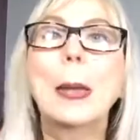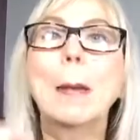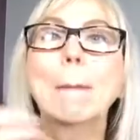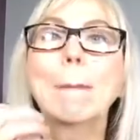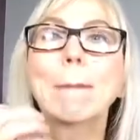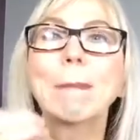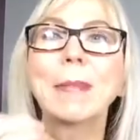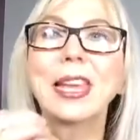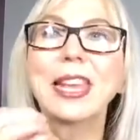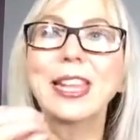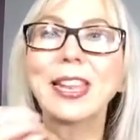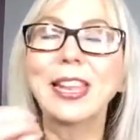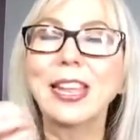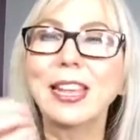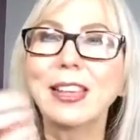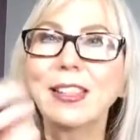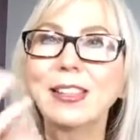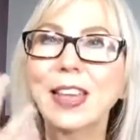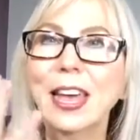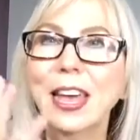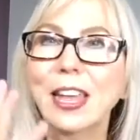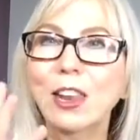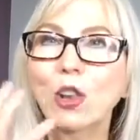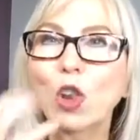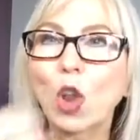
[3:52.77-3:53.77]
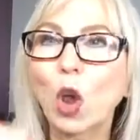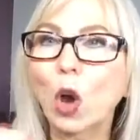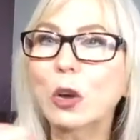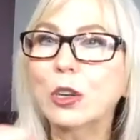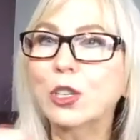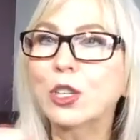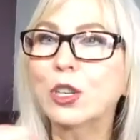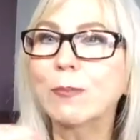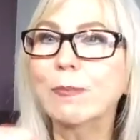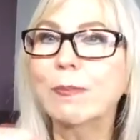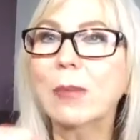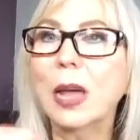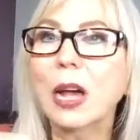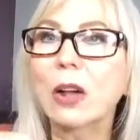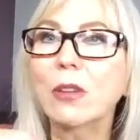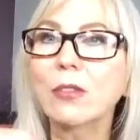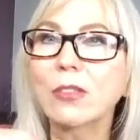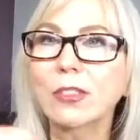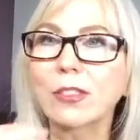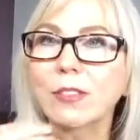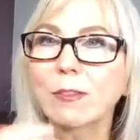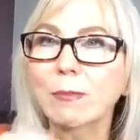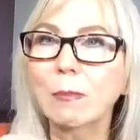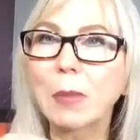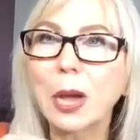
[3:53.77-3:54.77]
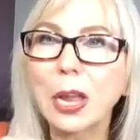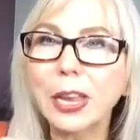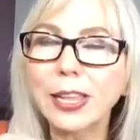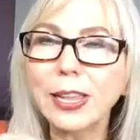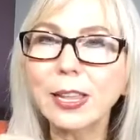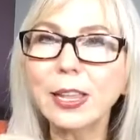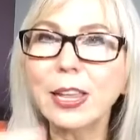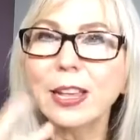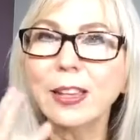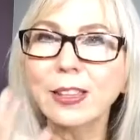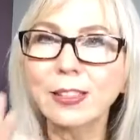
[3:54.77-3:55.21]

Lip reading: meaning that large amounts of money